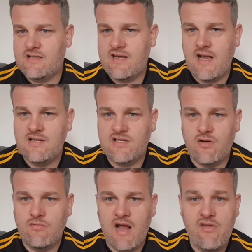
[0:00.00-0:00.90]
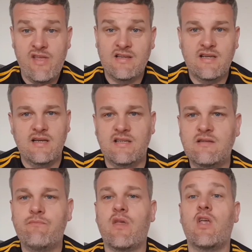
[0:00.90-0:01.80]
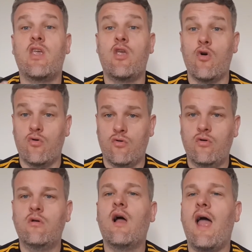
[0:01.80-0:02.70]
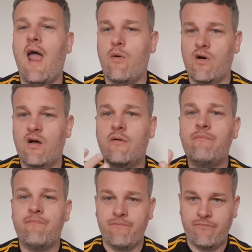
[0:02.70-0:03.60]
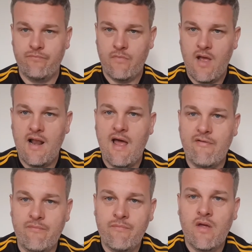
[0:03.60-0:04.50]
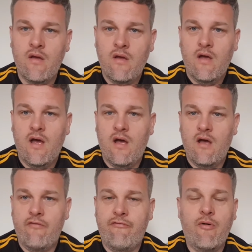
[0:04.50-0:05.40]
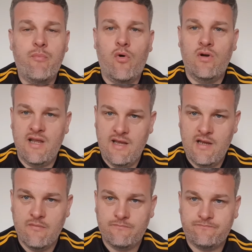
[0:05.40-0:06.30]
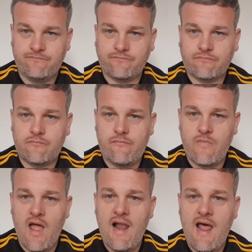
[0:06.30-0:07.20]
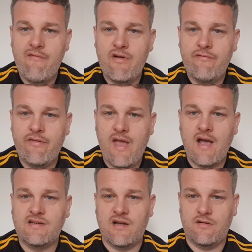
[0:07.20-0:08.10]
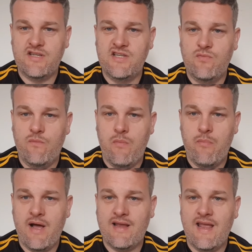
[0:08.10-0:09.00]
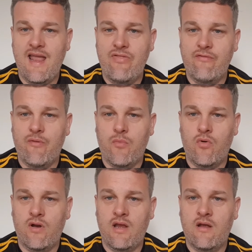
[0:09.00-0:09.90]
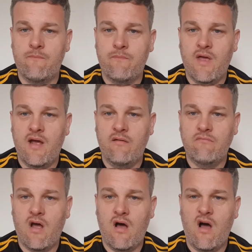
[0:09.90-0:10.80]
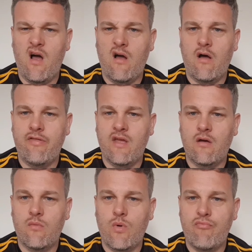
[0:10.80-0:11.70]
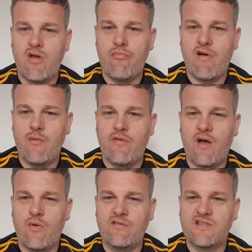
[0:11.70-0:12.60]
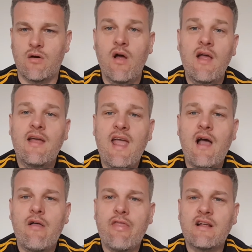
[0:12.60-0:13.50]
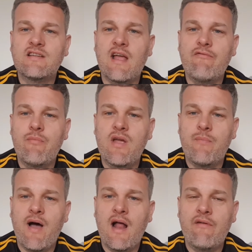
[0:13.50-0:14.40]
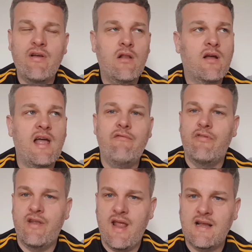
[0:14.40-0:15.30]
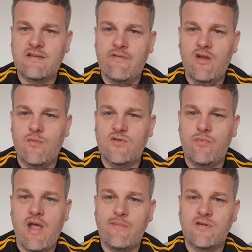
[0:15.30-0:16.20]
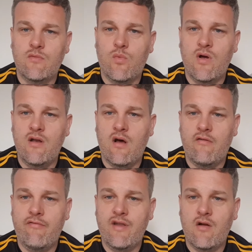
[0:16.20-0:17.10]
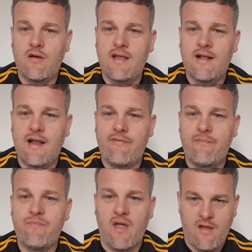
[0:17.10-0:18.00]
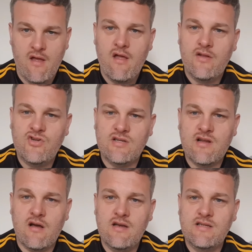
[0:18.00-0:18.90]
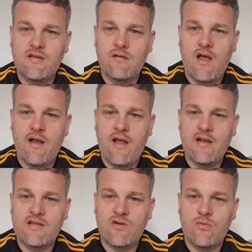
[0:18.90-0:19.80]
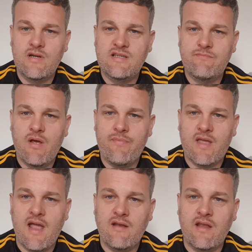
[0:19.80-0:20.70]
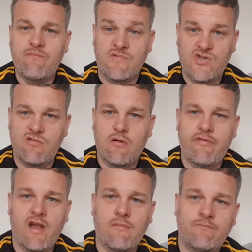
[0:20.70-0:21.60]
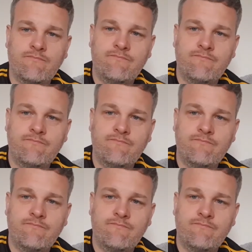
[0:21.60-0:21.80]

is set in stone now. This is our 11 Football League 11 for the Exiles since we've been back in the Football League. And I think we're pretty proud with that one. So, yeah, thanks again for being a part of it. And look out for the next video, which will be episode 1 of the non-league 11. Cheers, guys. And as always, up the county. Cheerio for now.